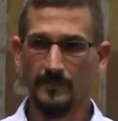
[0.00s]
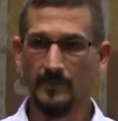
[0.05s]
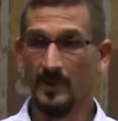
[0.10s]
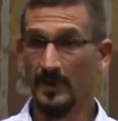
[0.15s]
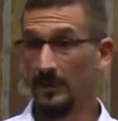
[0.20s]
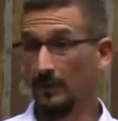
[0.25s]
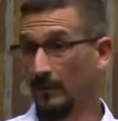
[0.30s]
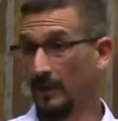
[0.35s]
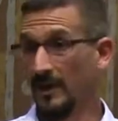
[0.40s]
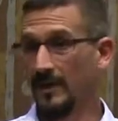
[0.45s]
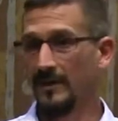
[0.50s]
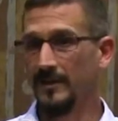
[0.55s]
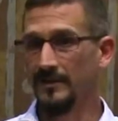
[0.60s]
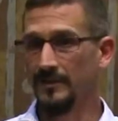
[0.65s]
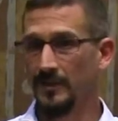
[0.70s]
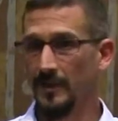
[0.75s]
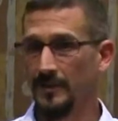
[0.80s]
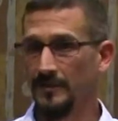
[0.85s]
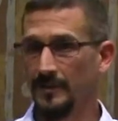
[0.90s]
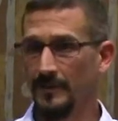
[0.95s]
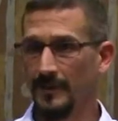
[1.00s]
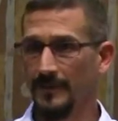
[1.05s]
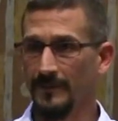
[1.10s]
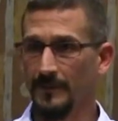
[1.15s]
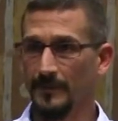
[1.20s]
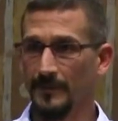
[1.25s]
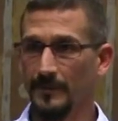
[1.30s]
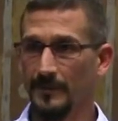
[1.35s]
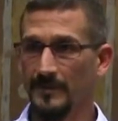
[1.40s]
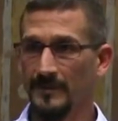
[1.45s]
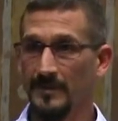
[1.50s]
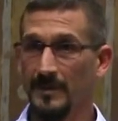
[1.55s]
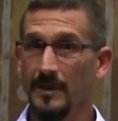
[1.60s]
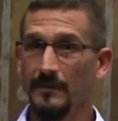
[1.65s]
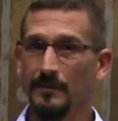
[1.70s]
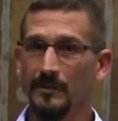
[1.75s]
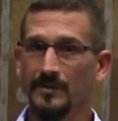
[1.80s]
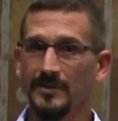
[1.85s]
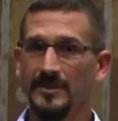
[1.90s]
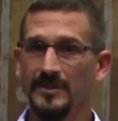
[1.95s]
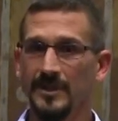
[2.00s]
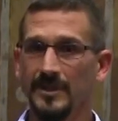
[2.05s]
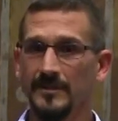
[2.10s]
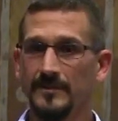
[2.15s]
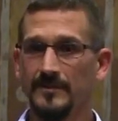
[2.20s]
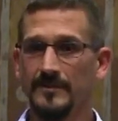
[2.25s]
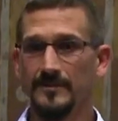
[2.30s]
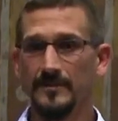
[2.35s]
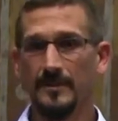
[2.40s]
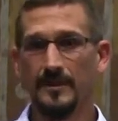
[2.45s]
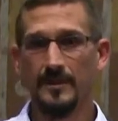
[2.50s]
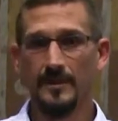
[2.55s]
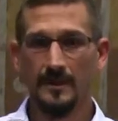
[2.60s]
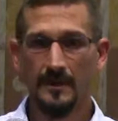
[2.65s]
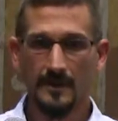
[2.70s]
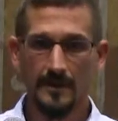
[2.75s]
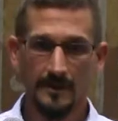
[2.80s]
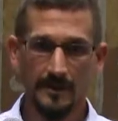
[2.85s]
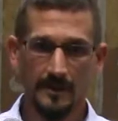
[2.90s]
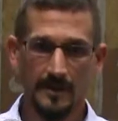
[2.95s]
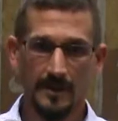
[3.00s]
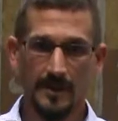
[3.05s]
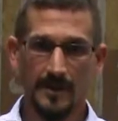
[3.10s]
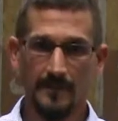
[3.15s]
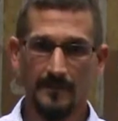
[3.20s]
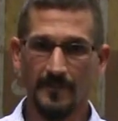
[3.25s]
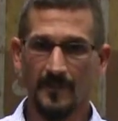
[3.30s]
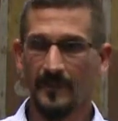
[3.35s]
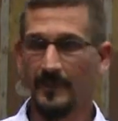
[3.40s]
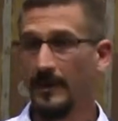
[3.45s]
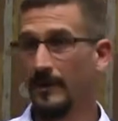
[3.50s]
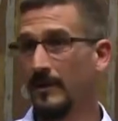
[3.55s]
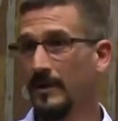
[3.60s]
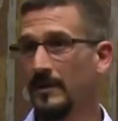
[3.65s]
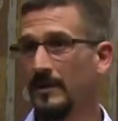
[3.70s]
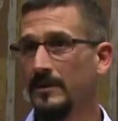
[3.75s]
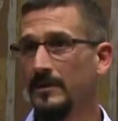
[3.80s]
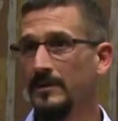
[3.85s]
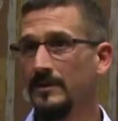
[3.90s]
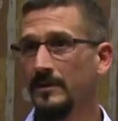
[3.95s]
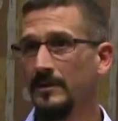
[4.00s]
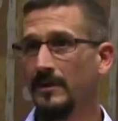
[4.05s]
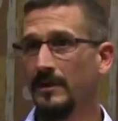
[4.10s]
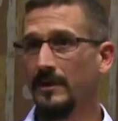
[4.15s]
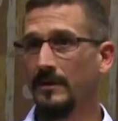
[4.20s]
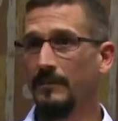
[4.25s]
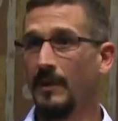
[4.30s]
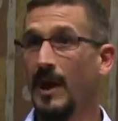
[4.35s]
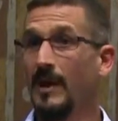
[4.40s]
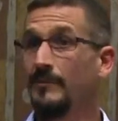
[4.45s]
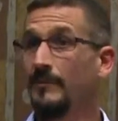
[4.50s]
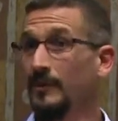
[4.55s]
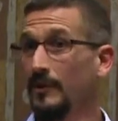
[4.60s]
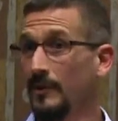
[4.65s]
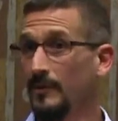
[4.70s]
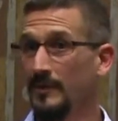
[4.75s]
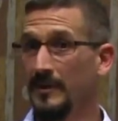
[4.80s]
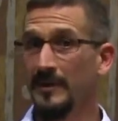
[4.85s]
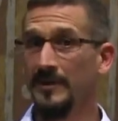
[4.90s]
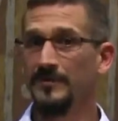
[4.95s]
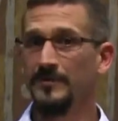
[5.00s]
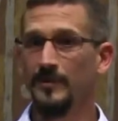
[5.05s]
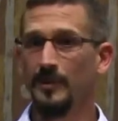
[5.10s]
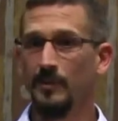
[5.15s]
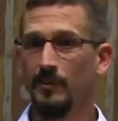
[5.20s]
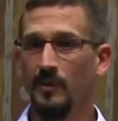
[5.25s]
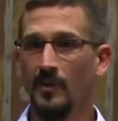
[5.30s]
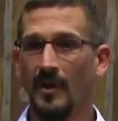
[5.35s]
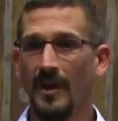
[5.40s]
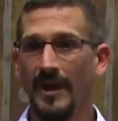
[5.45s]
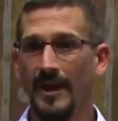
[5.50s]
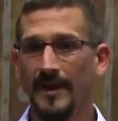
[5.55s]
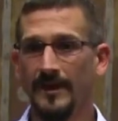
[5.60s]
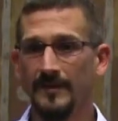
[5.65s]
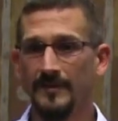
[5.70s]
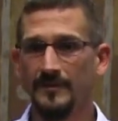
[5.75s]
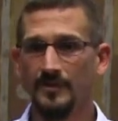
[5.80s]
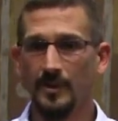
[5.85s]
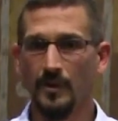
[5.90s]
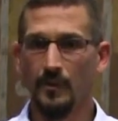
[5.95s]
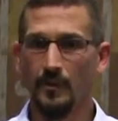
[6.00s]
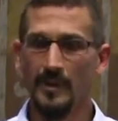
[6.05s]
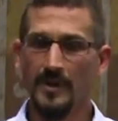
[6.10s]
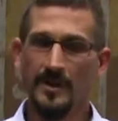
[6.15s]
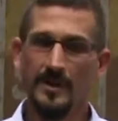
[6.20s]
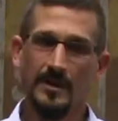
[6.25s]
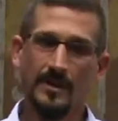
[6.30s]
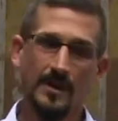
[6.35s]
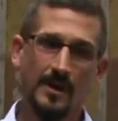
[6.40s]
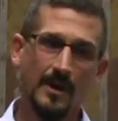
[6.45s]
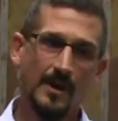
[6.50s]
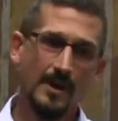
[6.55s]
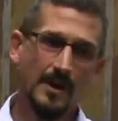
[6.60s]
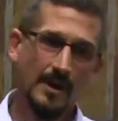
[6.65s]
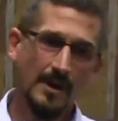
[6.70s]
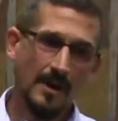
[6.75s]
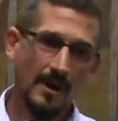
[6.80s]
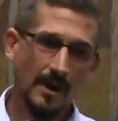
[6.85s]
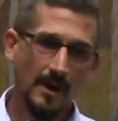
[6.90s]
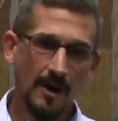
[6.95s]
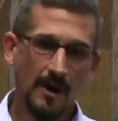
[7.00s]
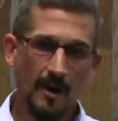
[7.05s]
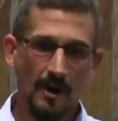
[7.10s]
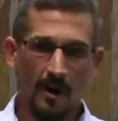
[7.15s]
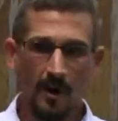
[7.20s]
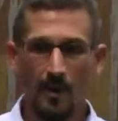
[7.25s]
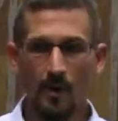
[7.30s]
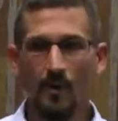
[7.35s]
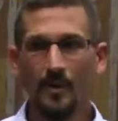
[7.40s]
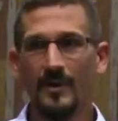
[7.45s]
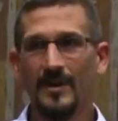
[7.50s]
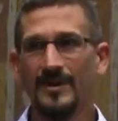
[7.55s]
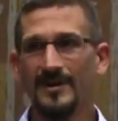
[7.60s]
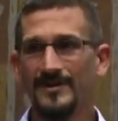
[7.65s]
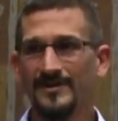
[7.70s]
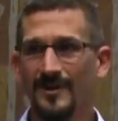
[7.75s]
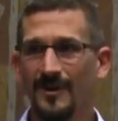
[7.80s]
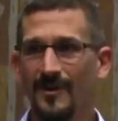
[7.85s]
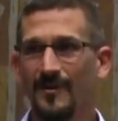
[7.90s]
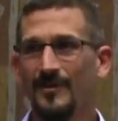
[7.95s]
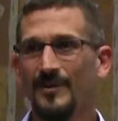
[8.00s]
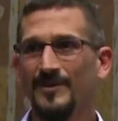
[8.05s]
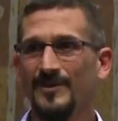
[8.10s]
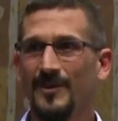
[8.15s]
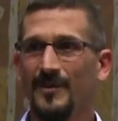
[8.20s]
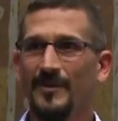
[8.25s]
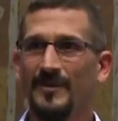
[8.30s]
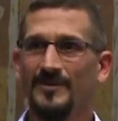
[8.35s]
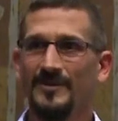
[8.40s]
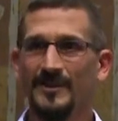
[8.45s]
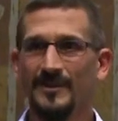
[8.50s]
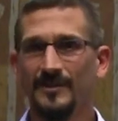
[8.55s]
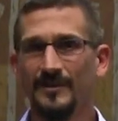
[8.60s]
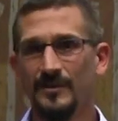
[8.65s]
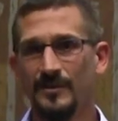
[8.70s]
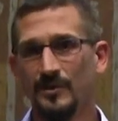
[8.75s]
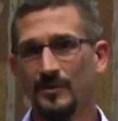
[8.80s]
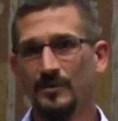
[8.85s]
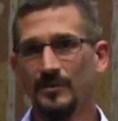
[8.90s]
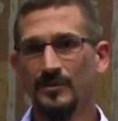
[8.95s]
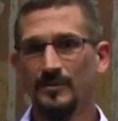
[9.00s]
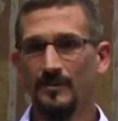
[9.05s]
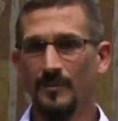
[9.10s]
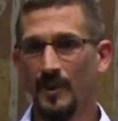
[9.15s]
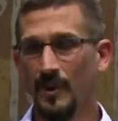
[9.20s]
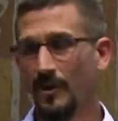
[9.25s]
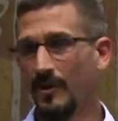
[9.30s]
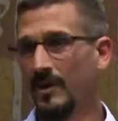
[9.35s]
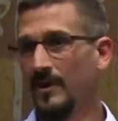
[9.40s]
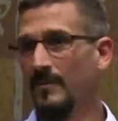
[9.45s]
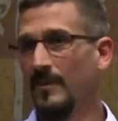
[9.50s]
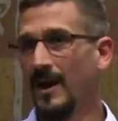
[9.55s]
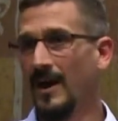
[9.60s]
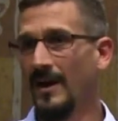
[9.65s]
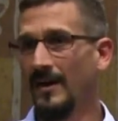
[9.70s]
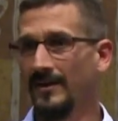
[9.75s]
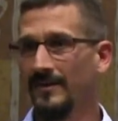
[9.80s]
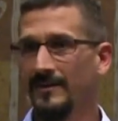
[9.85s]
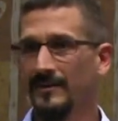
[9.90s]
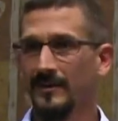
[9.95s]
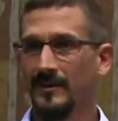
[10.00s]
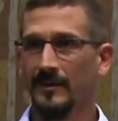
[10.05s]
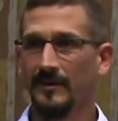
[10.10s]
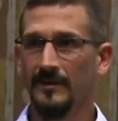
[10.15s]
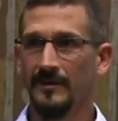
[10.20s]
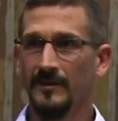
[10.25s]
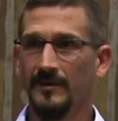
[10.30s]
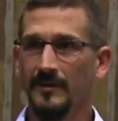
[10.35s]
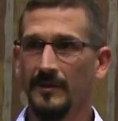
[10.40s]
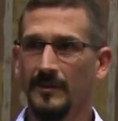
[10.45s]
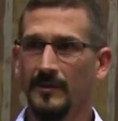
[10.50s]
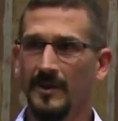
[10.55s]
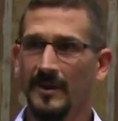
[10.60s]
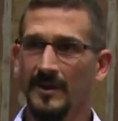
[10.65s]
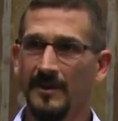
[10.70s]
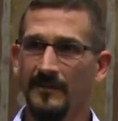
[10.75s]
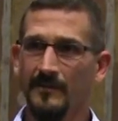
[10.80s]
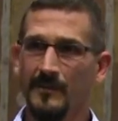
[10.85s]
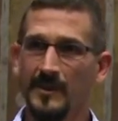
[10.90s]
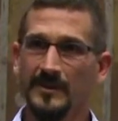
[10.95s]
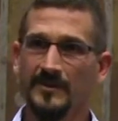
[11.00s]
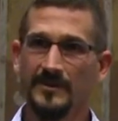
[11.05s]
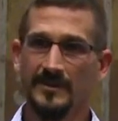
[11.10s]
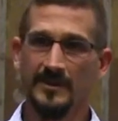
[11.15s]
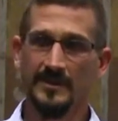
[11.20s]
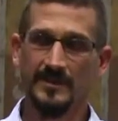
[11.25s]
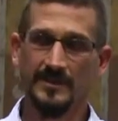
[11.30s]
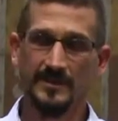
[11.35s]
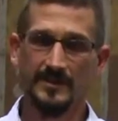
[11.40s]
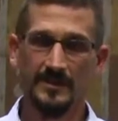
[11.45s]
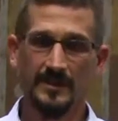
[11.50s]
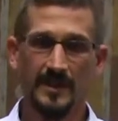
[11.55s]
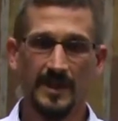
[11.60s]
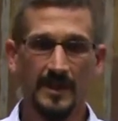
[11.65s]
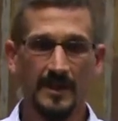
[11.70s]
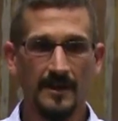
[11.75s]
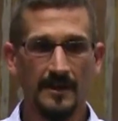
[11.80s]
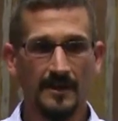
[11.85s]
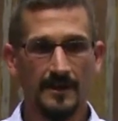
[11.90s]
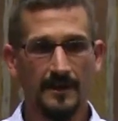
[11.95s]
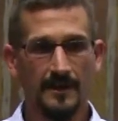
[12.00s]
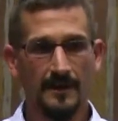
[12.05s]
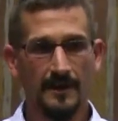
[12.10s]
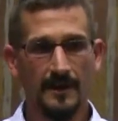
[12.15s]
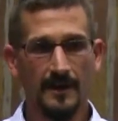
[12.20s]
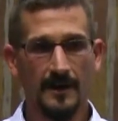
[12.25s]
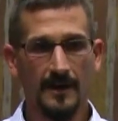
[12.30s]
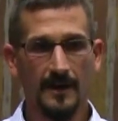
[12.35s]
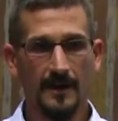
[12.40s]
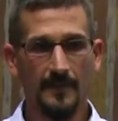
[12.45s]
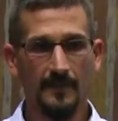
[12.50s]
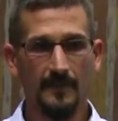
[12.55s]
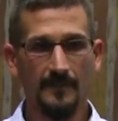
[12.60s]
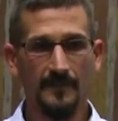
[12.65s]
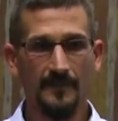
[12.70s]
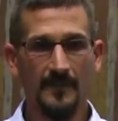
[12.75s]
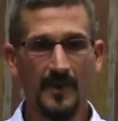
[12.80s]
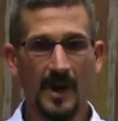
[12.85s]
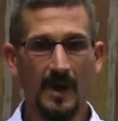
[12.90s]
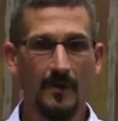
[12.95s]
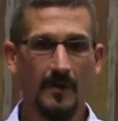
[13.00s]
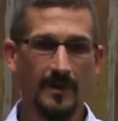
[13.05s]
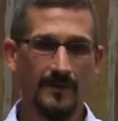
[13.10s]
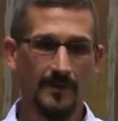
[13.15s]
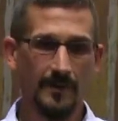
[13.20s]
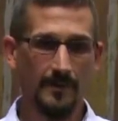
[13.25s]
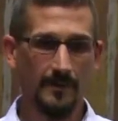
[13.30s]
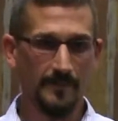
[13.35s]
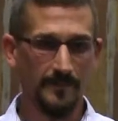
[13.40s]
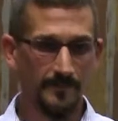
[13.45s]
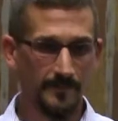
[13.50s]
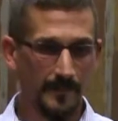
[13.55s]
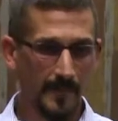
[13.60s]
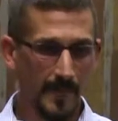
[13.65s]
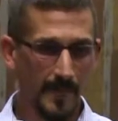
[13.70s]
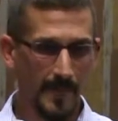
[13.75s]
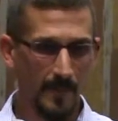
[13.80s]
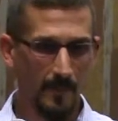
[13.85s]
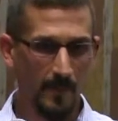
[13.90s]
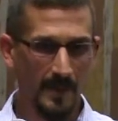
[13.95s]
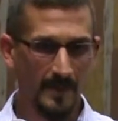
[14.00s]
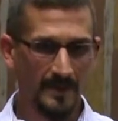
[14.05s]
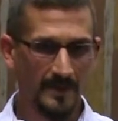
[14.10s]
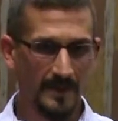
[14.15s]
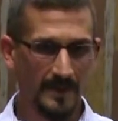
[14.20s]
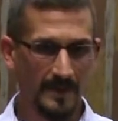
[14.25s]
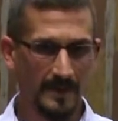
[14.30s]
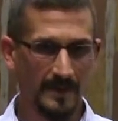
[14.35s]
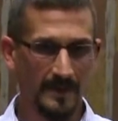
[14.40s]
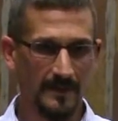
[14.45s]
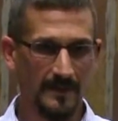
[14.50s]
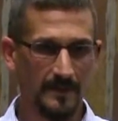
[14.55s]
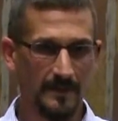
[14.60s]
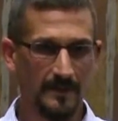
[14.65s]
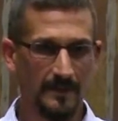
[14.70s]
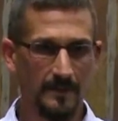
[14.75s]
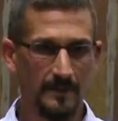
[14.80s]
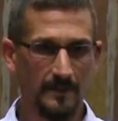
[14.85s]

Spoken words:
in Oneida it's also referred to as number 6. Very popular medicinal plant. So we always include bergamot in our native mixes. However, one thing